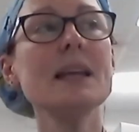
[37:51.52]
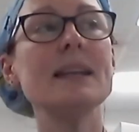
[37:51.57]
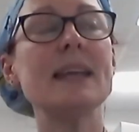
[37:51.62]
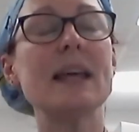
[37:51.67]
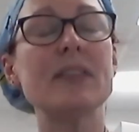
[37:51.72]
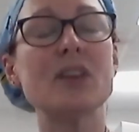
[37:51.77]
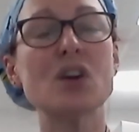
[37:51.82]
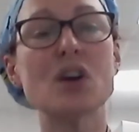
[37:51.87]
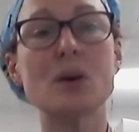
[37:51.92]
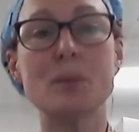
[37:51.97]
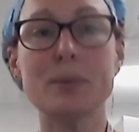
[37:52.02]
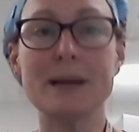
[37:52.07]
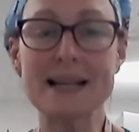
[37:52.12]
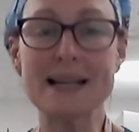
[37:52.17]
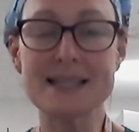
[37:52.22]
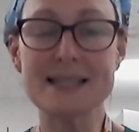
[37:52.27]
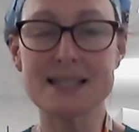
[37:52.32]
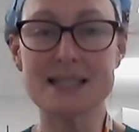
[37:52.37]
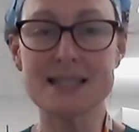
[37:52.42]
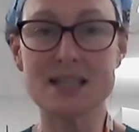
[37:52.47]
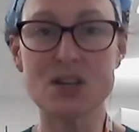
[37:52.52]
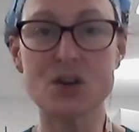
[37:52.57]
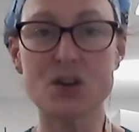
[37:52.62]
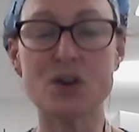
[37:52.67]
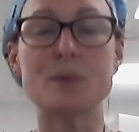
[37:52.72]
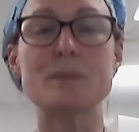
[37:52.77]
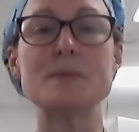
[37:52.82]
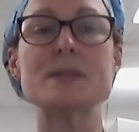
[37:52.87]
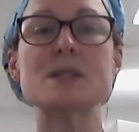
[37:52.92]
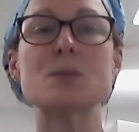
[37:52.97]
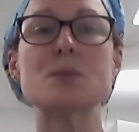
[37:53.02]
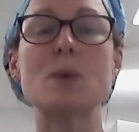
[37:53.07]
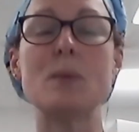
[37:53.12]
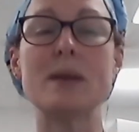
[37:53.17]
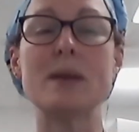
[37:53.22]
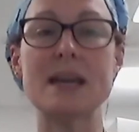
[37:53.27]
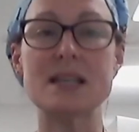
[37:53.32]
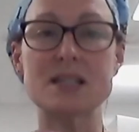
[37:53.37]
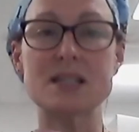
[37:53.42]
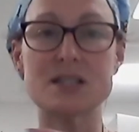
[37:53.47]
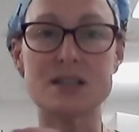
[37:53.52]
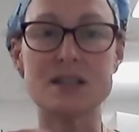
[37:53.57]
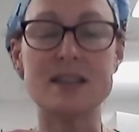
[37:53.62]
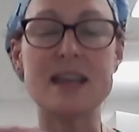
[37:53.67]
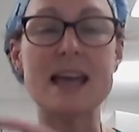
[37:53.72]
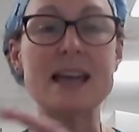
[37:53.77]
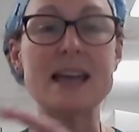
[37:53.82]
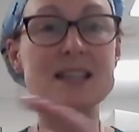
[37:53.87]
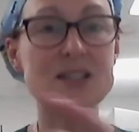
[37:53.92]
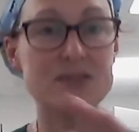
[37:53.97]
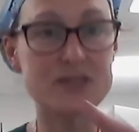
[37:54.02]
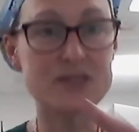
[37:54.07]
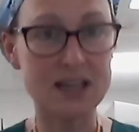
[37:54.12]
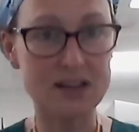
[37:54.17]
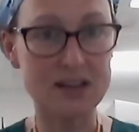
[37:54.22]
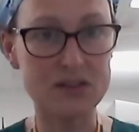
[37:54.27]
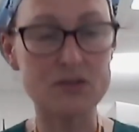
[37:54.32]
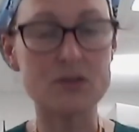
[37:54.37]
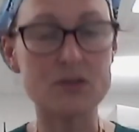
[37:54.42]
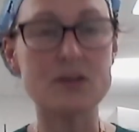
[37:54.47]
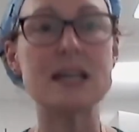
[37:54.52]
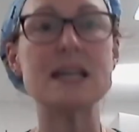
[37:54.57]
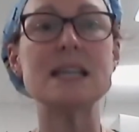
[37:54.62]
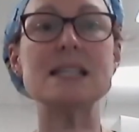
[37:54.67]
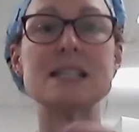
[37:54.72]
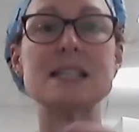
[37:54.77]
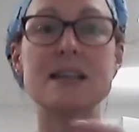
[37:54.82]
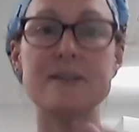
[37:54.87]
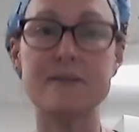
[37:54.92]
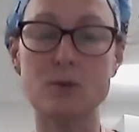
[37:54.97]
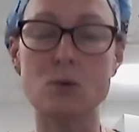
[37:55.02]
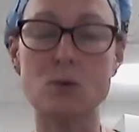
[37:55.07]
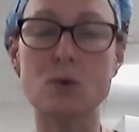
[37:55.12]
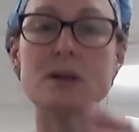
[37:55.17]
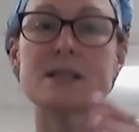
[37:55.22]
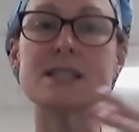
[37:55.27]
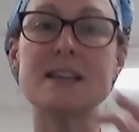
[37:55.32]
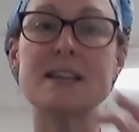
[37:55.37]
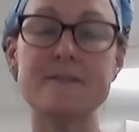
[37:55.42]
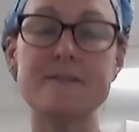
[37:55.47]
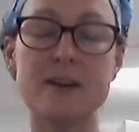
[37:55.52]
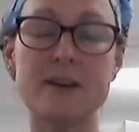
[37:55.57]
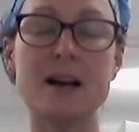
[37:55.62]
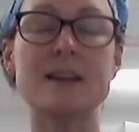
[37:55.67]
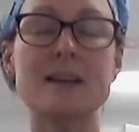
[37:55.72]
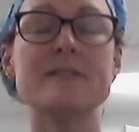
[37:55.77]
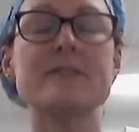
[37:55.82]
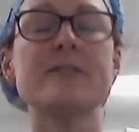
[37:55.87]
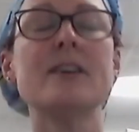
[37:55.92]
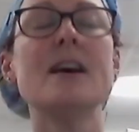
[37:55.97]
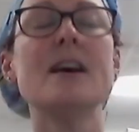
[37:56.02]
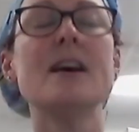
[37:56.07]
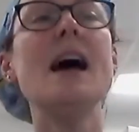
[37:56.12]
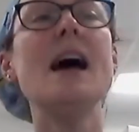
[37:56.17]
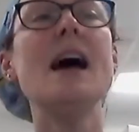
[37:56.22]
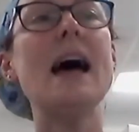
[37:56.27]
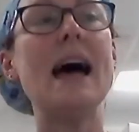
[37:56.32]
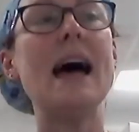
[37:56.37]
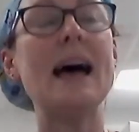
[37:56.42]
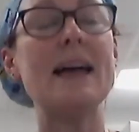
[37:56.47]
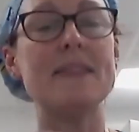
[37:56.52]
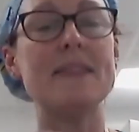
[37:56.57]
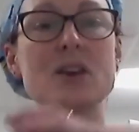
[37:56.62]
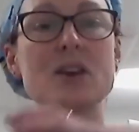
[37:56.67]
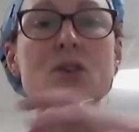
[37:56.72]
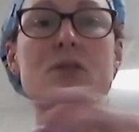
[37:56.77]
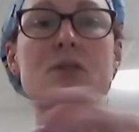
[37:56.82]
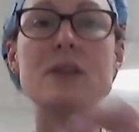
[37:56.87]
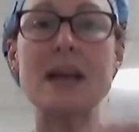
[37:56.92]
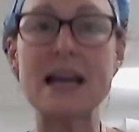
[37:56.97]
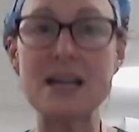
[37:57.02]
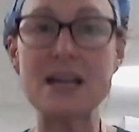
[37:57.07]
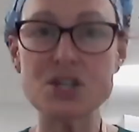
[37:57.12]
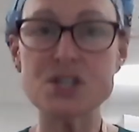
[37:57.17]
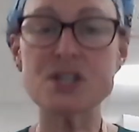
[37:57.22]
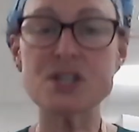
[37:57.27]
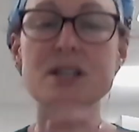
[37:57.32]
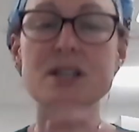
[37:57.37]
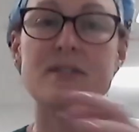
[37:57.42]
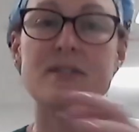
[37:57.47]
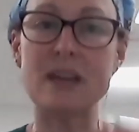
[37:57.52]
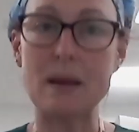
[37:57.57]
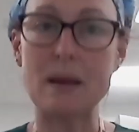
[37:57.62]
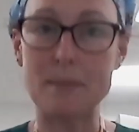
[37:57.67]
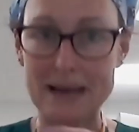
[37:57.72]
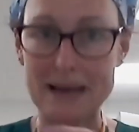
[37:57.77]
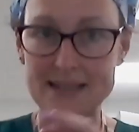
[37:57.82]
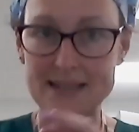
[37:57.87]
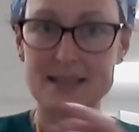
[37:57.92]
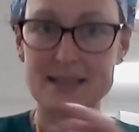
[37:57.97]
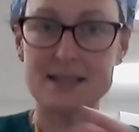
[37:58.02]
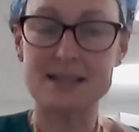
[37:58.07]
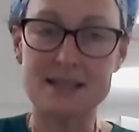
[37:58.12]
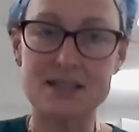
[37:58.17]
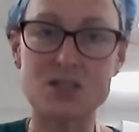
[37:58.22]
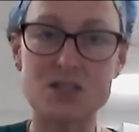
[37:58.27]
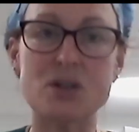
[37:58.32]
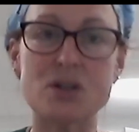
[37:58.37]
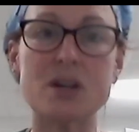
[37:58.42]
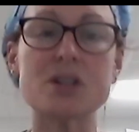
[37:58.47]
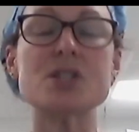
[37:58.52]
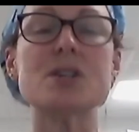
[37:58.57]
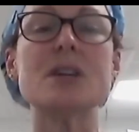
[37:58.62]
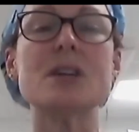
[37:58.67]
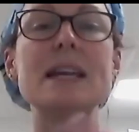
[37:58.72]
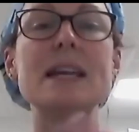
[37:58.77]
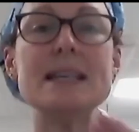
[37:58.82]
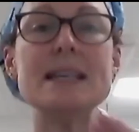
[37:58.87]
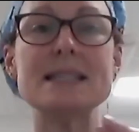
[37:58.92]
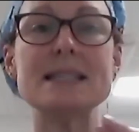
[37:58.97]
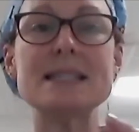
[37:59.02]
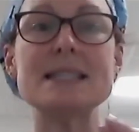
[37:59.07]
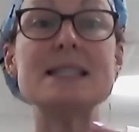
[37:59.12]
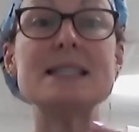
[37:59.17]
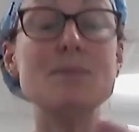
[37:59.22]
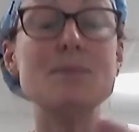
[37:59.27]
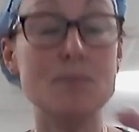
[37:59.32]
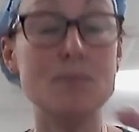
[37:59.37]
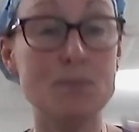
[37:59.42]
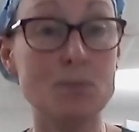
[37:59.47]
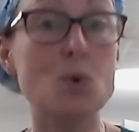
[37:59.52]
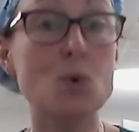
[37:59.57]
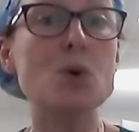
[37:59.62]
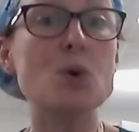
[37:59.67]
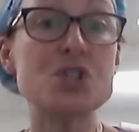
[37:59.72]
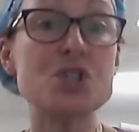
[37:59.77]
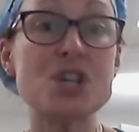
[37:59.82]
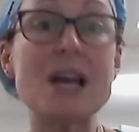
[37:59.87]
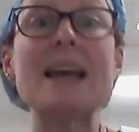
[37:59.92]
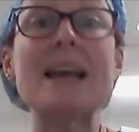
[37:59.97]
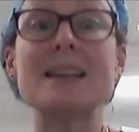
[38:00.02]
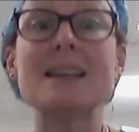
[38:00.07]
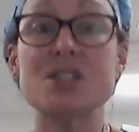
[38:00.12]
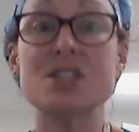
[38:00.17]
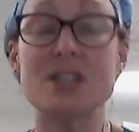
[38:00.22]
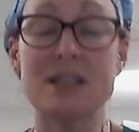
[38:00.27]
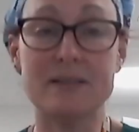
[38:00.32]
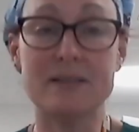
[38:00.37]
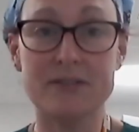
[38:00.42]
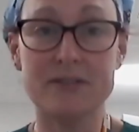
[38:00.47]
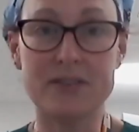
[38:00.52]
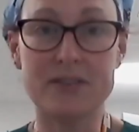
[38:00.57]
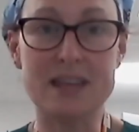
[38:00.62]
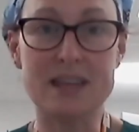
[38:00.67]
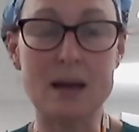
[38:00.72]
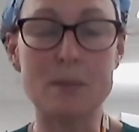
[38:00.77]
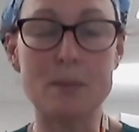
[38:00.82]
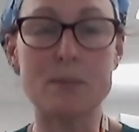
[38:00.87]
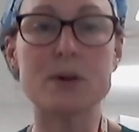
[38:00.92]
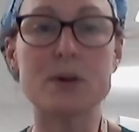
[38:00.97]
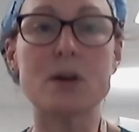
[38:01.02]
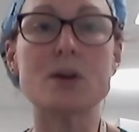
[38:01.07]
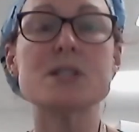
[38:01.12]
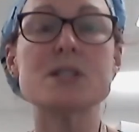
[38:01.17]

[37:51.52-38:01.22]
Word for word: Now, the complexity comes when we get to the end of day three, day four, day five, and the creation of that blastocyst structure is more challenging for the embryo.